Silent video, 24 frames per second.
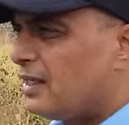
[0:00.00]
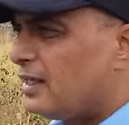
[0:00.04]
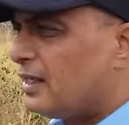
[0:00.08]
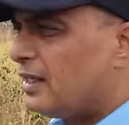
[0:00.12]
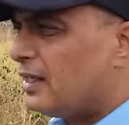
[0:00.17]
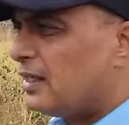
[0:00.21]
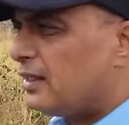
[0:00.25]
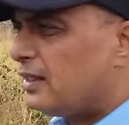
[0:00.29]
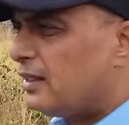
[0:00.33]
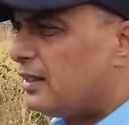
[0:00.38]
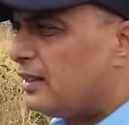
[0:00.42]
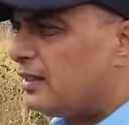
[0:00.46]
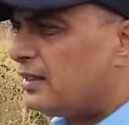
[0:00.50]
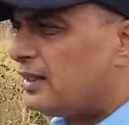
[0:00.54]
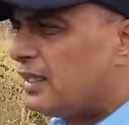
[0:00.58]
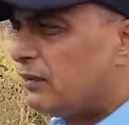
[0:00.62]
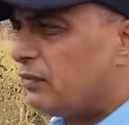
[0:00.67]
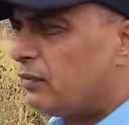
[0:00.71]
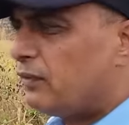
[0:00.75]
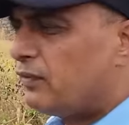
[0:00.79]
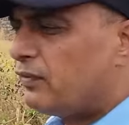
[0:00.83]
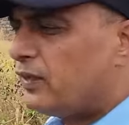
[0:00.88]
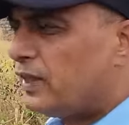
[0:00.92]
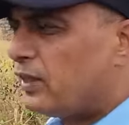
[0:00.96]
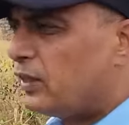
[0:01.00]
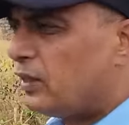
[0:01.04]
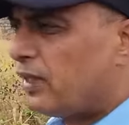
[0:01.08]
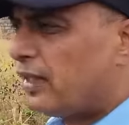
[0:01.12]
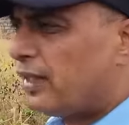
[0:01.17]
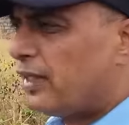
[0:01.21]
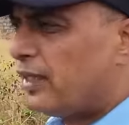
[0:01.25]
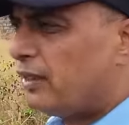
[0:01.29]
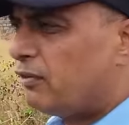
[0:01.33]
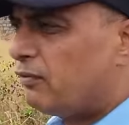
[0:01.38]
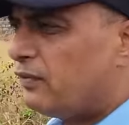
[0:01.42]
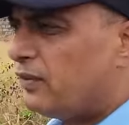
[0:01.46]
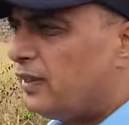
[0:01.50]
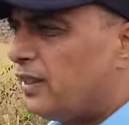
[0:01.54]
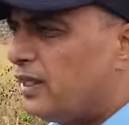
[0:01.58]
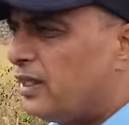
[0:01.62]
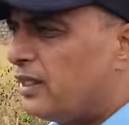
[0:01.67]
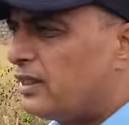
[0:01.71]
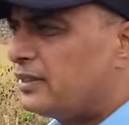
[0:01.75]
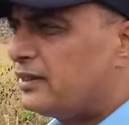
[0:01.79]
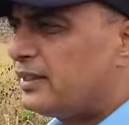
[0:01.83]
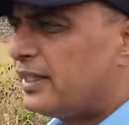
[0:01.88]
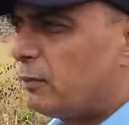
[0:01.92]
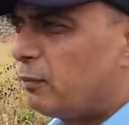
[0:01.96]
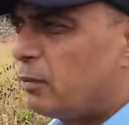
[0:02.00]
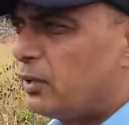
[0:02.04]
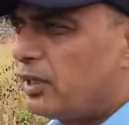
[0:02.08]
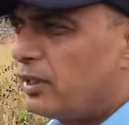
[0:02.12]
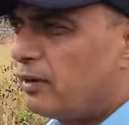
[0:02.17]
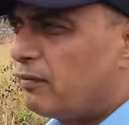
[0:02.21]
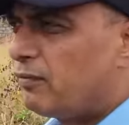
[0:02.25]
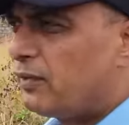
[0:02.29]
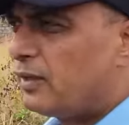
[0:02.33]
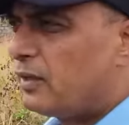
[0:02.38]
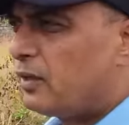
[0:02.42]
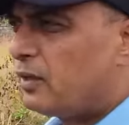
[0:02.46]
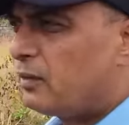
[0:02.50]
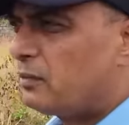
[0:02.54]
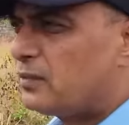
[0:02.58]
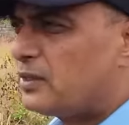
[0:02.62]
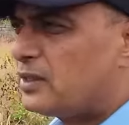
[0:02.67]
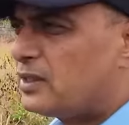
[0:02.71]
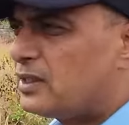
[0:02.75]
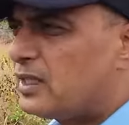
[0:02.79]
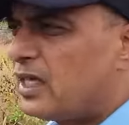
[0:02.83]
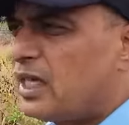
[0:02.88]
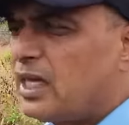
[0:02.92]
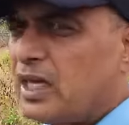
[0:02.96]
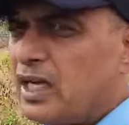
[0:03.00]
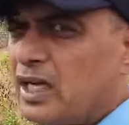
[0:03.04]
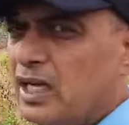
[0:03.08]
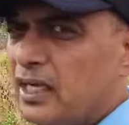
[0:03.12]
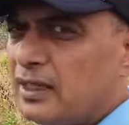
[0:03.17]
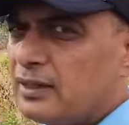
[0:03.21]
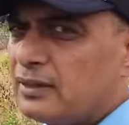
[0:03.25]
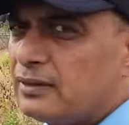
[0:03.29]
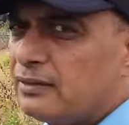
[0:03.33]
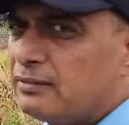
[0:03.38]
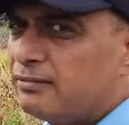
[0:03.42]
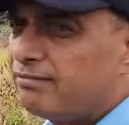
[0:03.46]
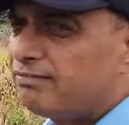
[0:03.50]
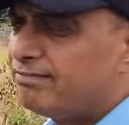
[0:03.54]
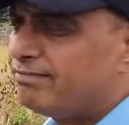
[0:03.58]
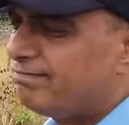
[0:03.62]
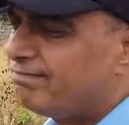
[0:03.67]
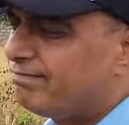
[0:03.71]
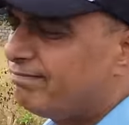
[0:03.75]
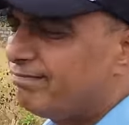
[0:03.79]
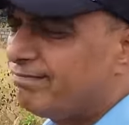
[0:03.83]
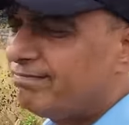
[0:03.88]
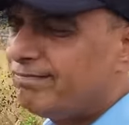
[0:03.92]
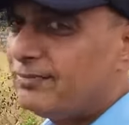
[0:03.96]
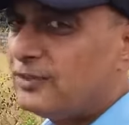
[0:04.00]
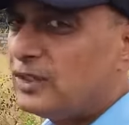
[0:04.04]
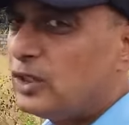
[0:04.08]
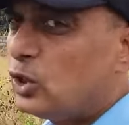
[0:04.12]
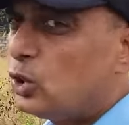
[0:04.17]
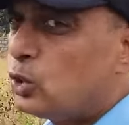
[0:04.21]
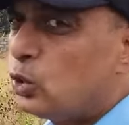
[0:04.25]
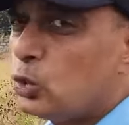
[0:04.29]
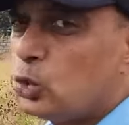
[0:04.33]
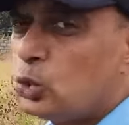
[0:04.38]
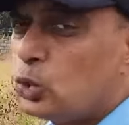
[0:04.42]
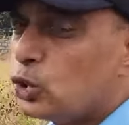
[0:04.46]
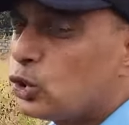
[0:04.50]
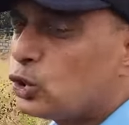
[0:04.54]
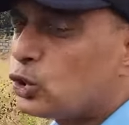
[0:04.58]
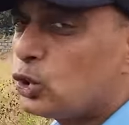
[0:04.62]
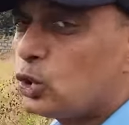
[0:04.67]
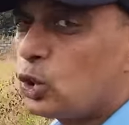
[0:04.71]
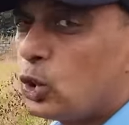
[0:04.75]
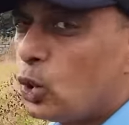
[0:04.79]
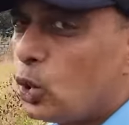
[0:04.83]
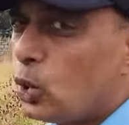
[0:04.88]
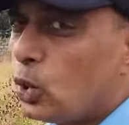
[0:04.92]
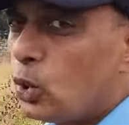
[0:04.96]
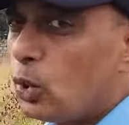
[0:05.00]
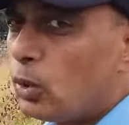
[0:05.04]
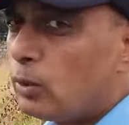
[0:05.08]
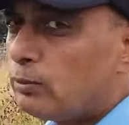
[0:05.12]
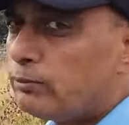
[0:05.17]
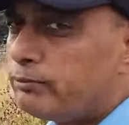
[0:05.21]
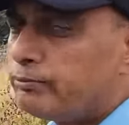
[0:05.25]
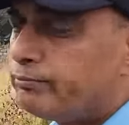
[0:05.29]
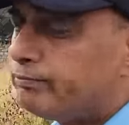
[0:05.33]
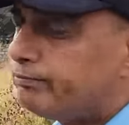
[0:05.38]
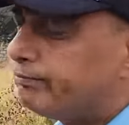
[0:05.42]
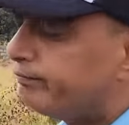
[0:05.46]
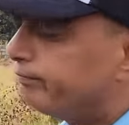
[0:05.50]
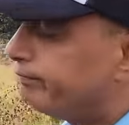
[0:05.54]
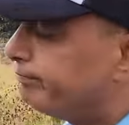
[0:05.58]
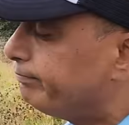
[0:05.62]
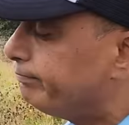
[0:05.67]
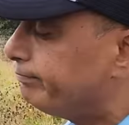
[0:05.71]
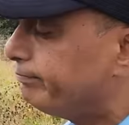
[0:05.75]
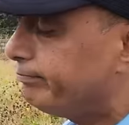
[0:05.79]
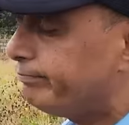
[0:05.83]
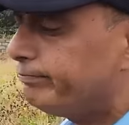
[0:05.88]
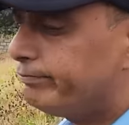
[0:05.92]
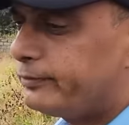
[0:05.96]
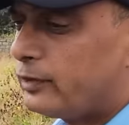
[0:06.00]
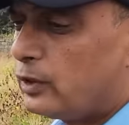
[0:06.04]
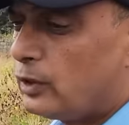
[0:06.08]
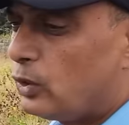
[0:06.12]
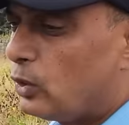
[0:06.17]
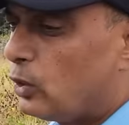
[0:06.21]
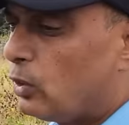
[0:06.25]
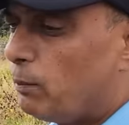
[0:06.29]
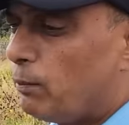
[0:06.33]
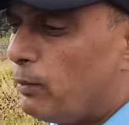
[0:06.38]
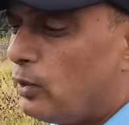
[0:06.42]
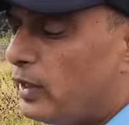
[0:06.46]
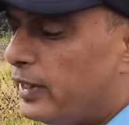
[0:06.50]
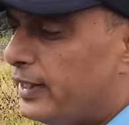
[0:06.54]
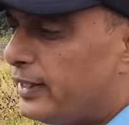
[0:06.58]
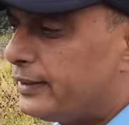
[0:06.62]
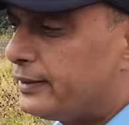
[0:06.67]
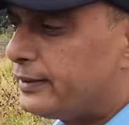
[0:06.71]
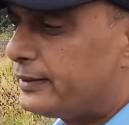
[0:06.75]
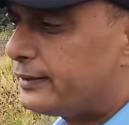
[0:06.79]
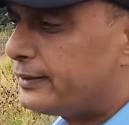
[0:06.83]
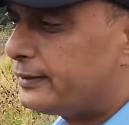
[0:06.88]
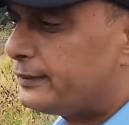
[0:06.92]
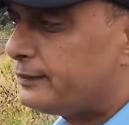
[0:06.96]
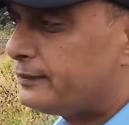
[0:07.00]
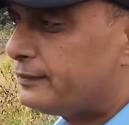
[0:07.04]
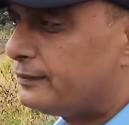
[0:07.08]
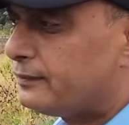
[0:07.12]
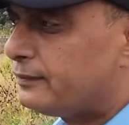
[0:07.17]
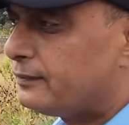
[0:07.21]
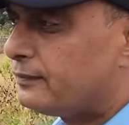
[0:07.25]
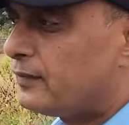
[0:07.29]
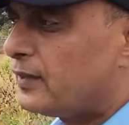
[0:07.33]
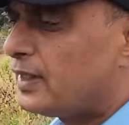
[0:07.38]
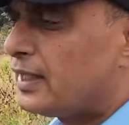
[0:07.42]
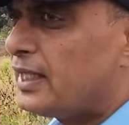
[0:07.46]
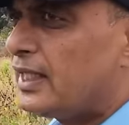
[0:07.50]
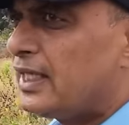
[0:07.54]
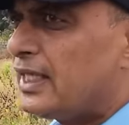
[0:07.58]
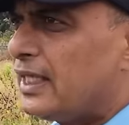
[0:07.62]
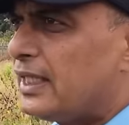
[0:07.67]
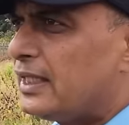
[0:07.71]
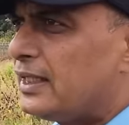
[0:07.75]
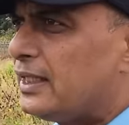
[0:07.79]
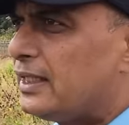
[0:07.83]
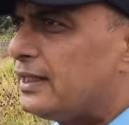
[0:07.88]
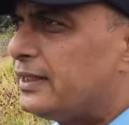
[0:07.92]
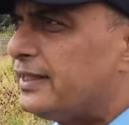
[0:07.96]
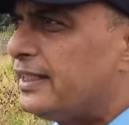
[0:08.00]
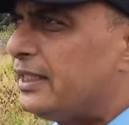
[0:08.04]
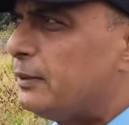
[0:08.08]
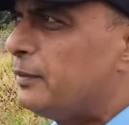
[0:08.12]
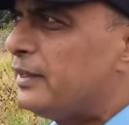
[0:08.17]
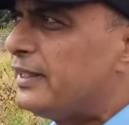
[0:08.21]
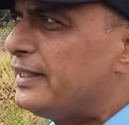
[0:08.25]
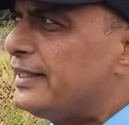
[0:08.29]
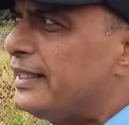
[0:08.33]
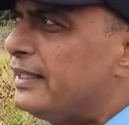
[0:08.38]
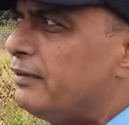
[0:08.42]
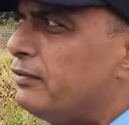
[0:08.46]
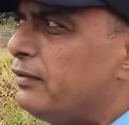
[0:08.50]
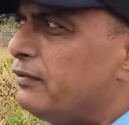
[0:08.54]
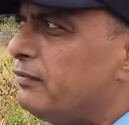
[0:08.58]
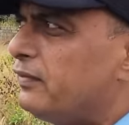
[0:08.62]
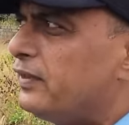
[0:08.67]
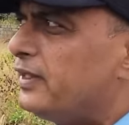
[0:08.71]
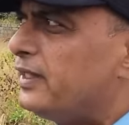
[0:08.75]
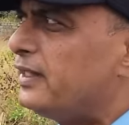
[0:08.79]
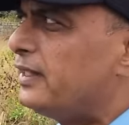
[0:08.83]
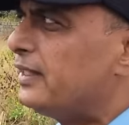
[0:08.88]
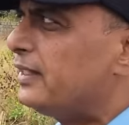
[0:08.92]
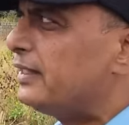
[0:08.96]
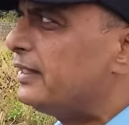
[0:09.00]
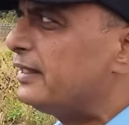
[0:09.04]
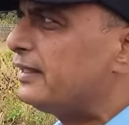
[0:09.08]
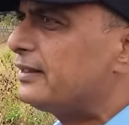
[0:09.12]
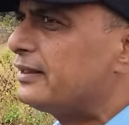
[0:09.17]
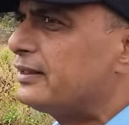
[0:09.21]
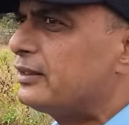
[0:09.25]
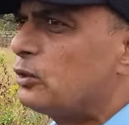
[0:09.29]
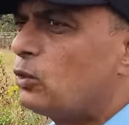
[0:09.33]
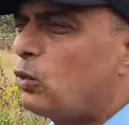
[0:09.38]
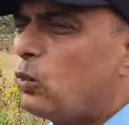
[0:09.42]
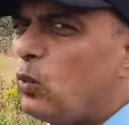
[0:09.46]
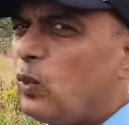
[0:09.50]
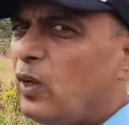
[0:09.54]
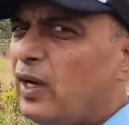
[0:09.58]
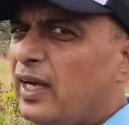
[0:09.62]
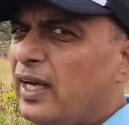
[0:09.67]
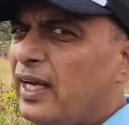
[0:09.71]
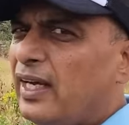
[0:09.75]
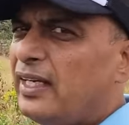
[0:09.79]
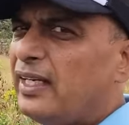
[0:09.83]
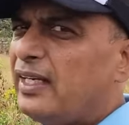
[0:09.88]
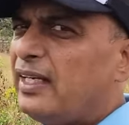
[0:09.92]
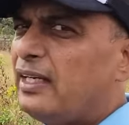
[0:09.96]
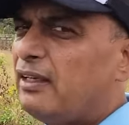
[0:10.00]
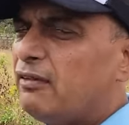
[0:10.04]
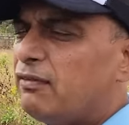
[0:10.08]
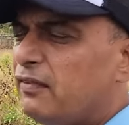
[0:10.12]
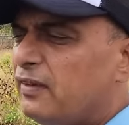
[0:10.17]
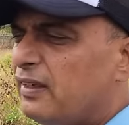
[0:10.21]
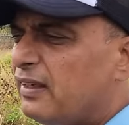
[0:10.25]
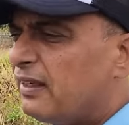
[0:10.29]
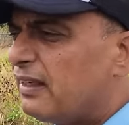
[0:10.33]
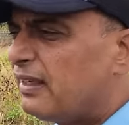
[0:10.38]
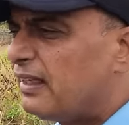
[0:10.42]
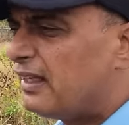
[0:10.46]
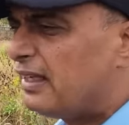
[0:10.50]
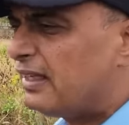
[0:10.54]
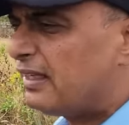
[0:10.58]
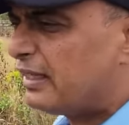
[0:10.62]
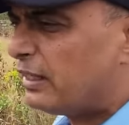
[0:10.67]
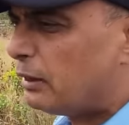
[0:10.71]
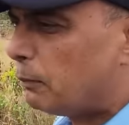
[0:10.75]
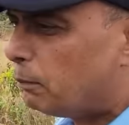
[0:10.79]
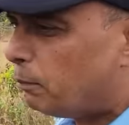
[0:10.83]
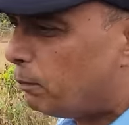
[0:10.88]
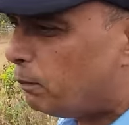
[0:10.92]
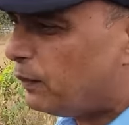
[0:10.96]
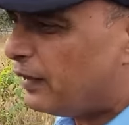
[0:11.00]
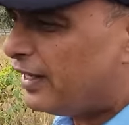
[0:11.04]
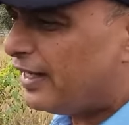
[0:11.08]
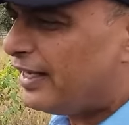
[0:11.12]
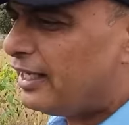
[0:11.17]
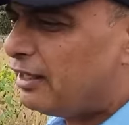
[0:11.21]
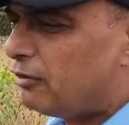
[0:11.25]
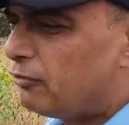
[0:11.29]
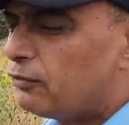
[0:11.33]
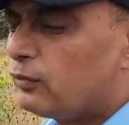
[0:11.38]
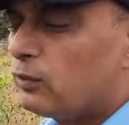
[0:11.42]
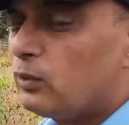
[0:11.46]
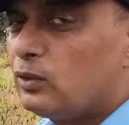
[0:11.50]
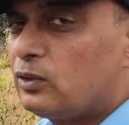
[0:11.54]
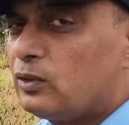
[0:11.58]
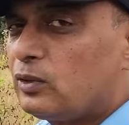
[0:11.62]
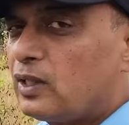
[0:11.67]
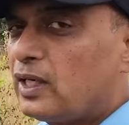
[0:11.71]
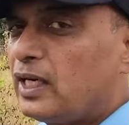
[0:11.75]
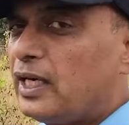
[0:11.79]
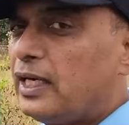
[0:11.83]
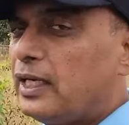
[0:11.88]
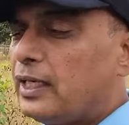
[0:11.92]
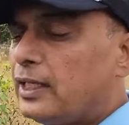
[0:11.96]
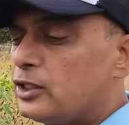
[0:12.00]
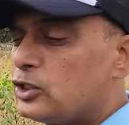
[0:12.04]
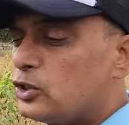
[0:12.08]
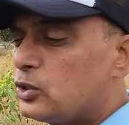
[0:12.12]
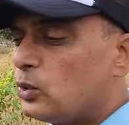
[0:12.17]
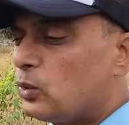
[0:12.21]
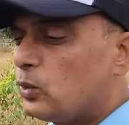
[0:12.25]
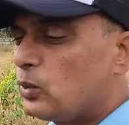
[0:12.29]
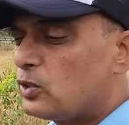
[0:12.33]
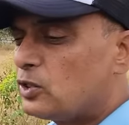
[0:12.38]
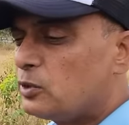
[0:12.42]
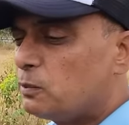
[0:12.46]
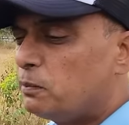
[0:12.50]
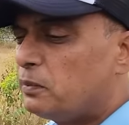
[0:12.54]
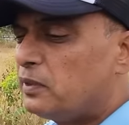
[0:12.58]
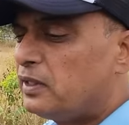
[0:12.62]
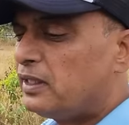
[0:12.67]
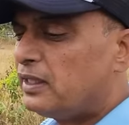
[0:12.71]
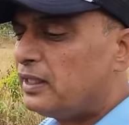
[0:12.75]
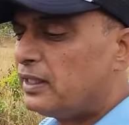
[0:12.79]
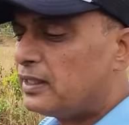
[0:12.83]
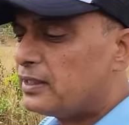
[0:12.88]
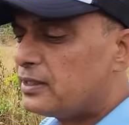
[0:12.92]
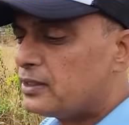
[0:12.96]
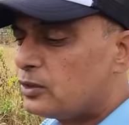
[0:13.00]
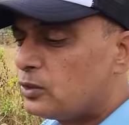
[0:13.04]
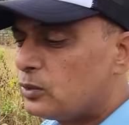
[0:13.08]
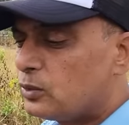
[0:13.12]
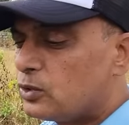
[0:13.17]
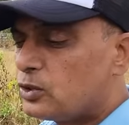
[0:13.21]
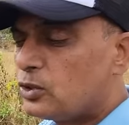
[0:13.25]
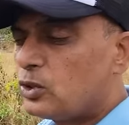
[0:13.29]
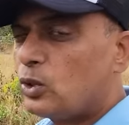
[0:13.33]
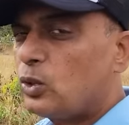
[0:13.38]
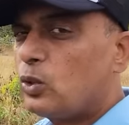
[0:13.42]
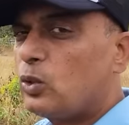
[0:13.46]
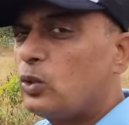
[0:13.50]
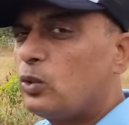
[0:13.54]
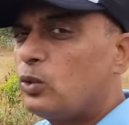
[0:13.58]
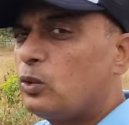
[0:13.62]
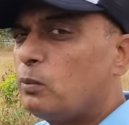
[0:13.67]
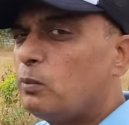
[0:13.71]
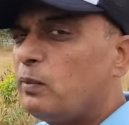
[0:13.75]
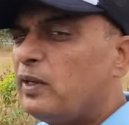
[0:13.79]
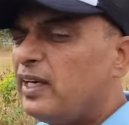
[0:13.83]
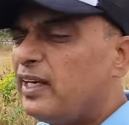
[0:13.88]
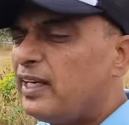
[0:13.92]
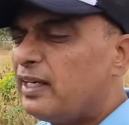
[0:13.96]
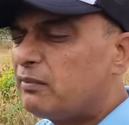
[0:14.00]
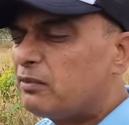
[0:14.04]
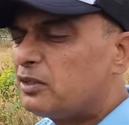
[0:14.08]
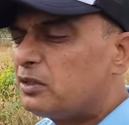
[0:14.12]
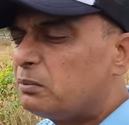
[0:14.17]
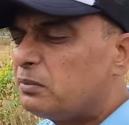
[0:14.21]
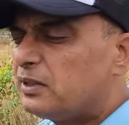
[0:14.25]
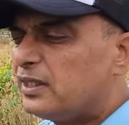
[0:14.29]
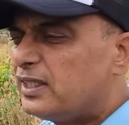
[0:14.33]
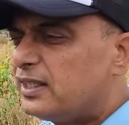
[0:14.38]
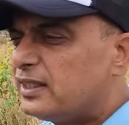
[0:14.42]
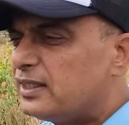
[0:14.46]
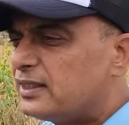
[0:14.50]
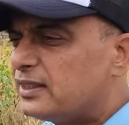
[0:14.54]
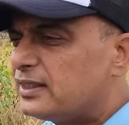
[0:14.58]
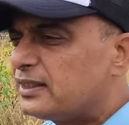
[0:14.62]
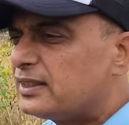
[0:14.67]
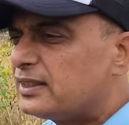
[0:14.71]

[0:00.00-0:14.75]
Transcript: The 350 Royal Enfields, J platforms are too slow, no point. The CB350 is quite difficult and painful to ride at slow speeds to slow to medium speeds.